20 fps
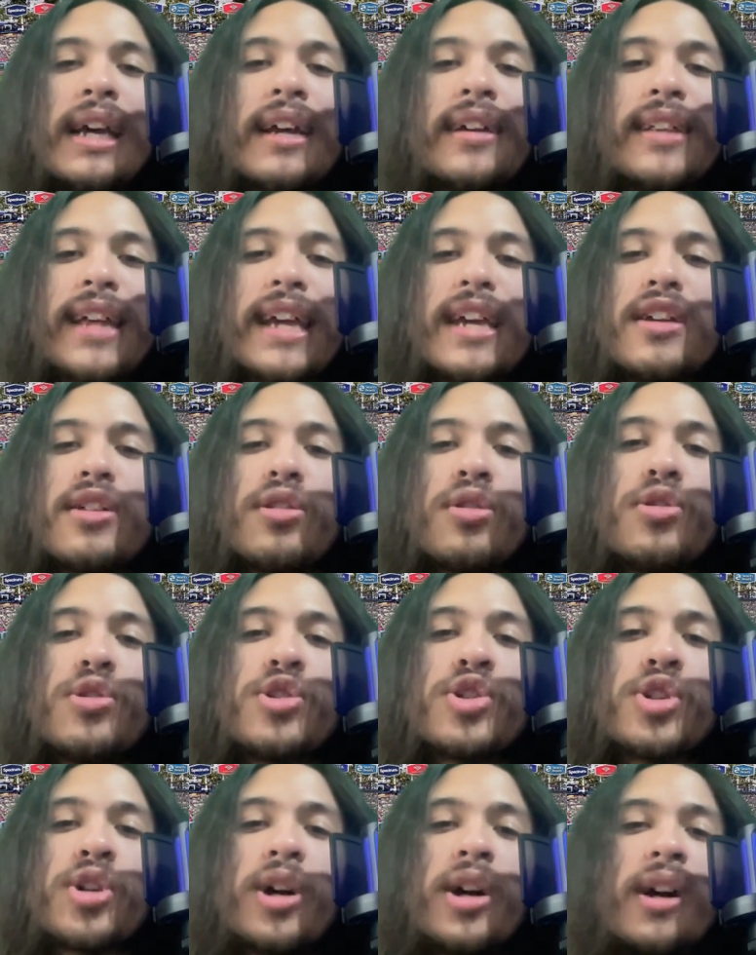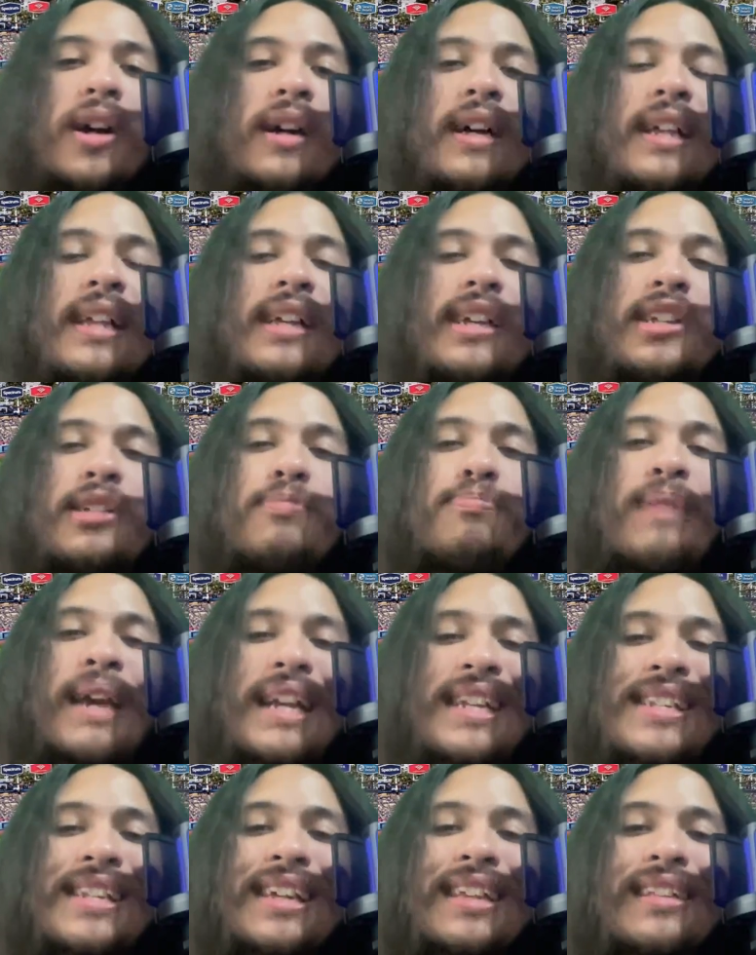Clayton Kershaw is
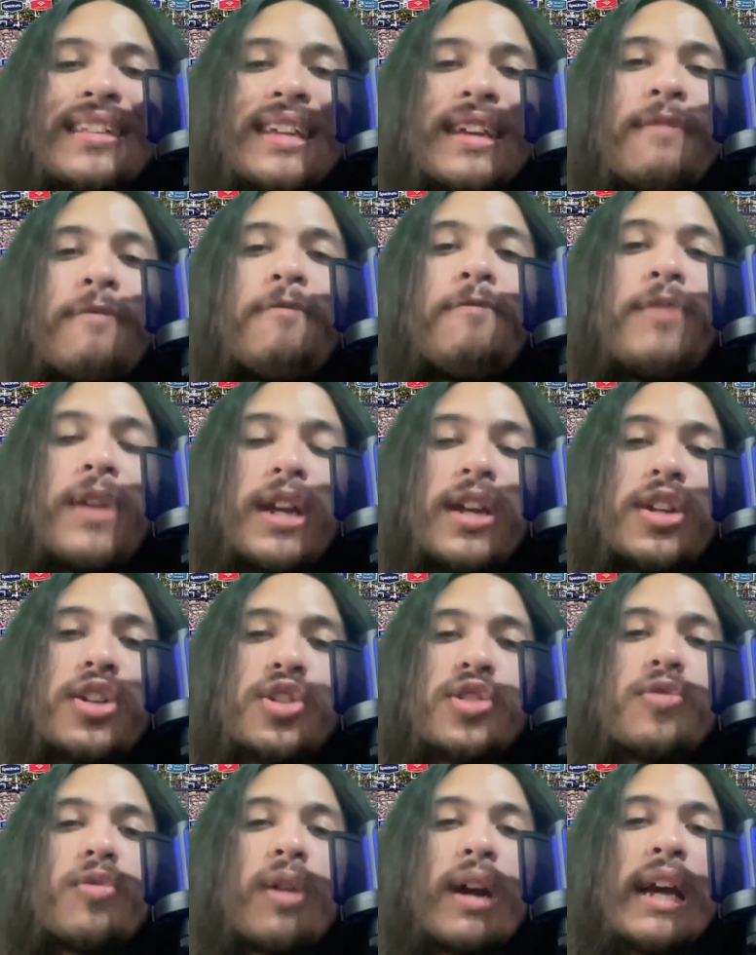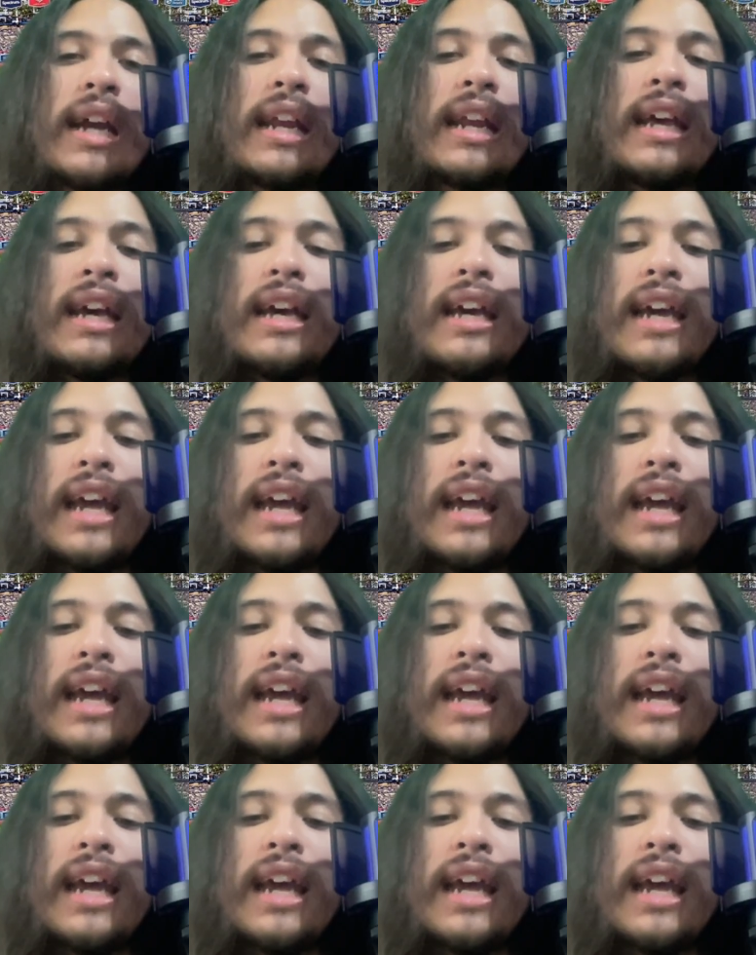basically finished, right?